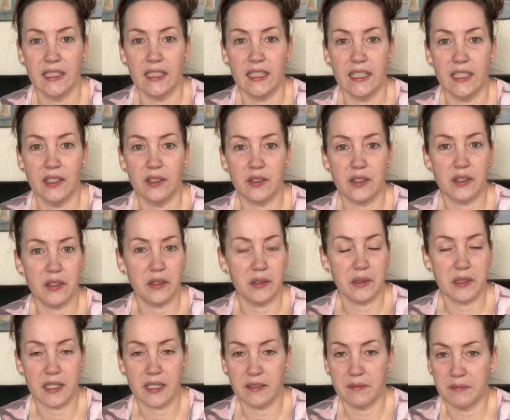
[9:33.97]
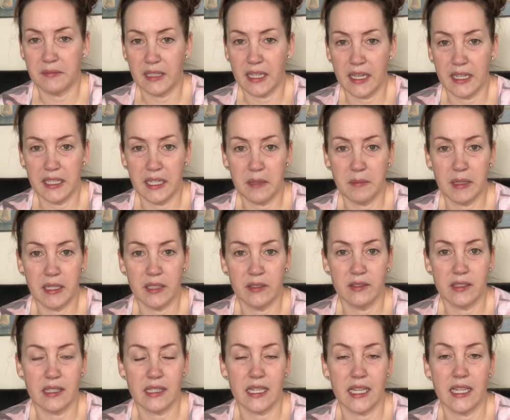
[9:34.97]
you know, so I was cutting my
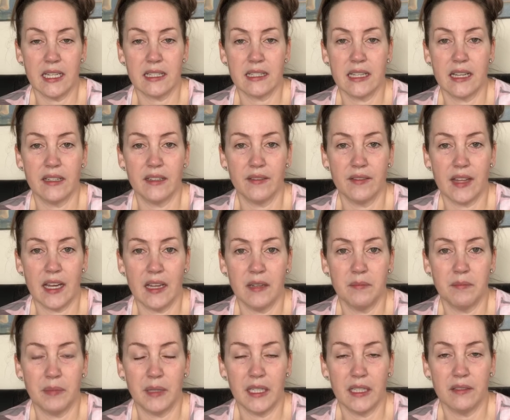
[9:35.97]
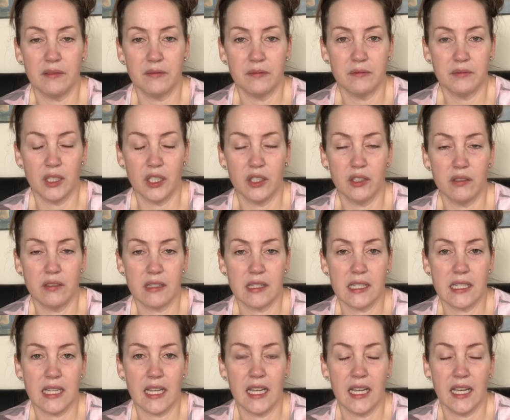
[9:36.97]
own steaks out of that big
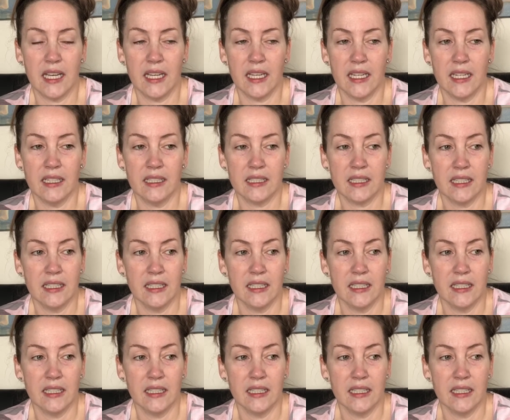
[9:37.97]
roast and